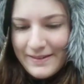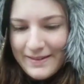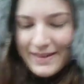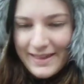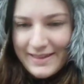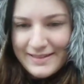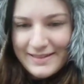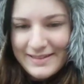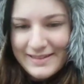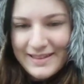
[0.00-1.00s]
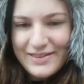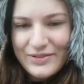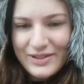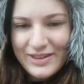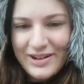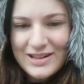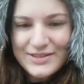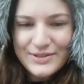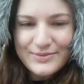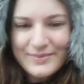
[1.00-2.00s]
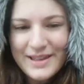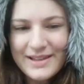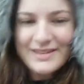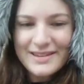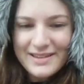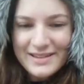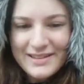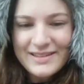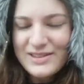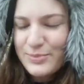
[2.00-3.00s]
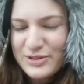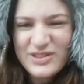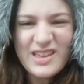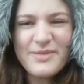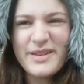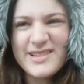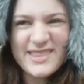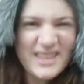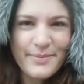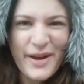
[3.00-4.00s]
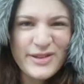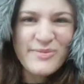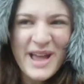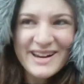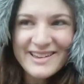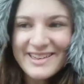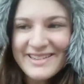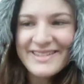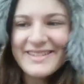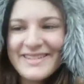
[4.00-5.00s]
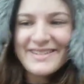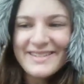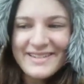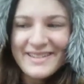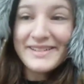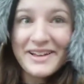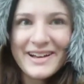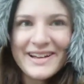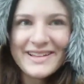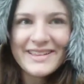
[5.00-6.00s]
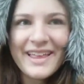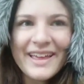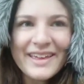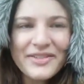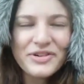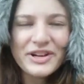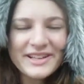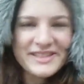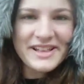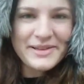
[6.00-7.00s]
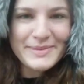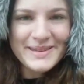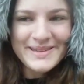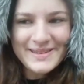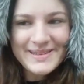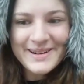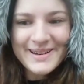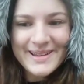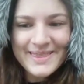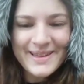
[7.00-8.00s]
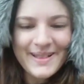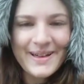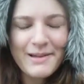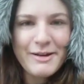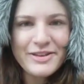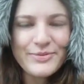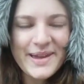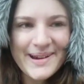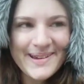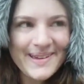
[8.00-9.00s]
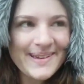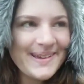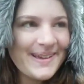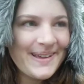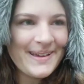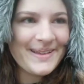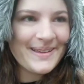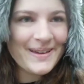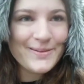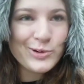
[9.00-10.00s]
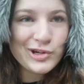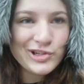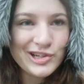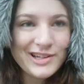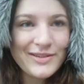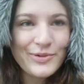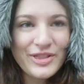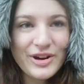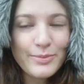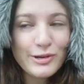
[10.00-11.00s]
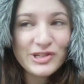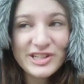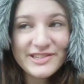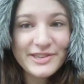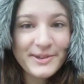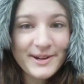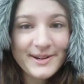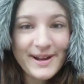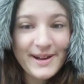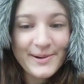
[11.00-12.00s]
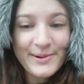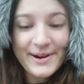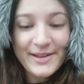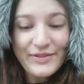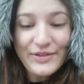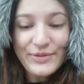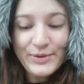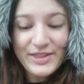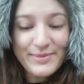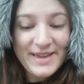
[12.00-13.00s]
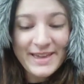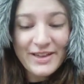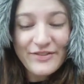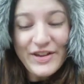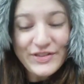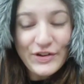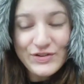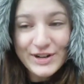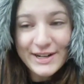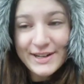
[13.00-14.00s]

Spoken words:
And it's really awesome, and this book just kind of makes you think about humanity a lot. Like, if you're anything like me, you're gonna think a lot about humanity and like abortion, and whether abortion is good or not, or if it's worth making a fuss over.